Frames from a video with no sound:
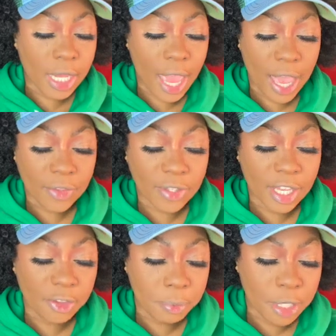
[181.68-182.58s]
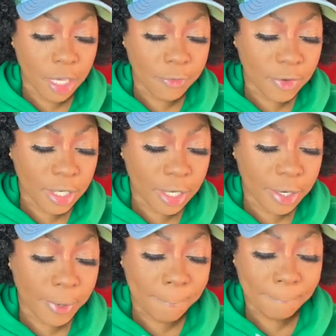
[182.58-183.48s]
has the SPF in
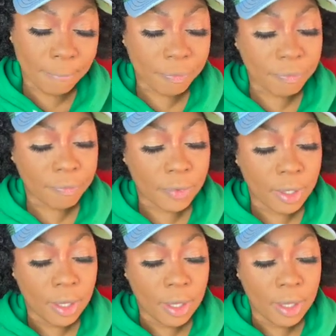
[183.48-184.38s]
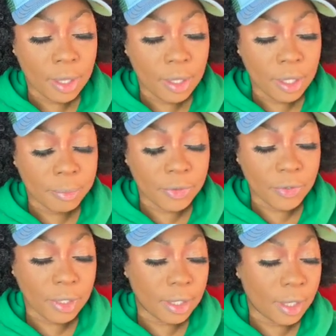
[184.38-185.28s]
there. Let me
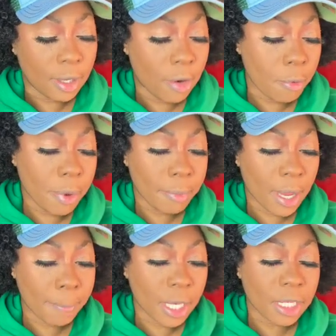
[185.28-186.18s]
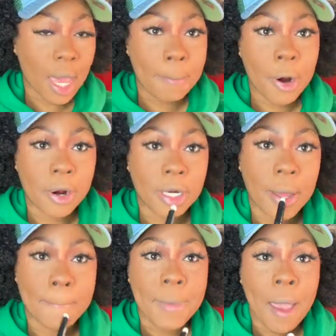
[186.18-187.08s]
see. I hope I'm not making that part
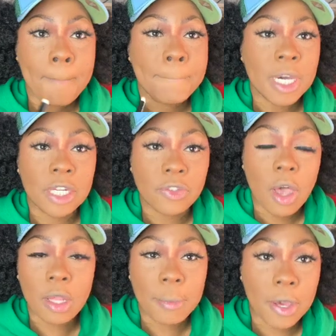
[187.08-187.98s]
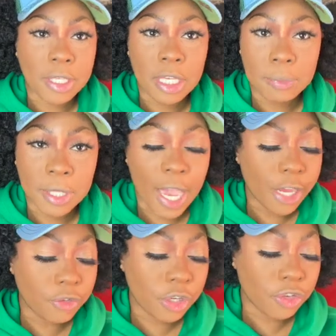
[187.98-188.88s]
up. But it's all about keeping the
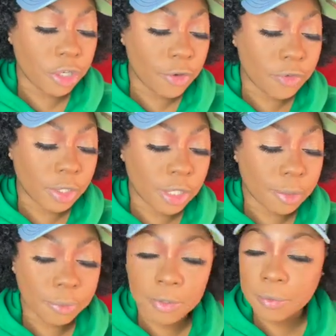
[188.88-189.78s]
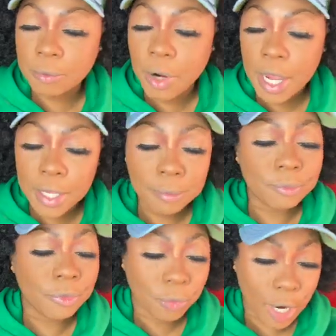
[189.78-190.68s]
hydration of your lips. Right?
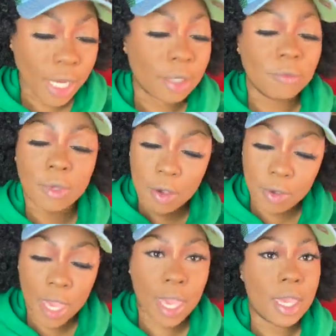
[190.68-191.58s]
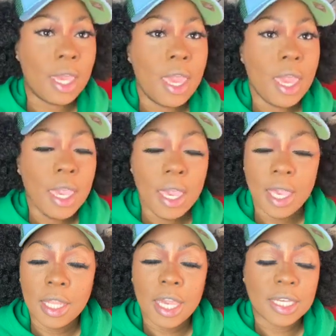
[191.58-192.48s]
Right. Okay.
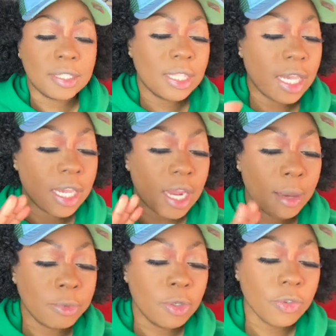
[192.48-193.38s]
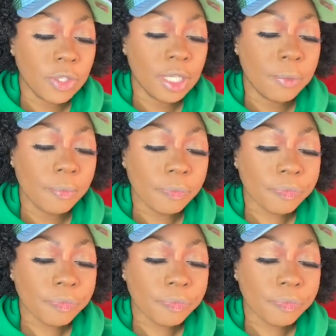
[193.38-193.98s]
And like I said, I'm using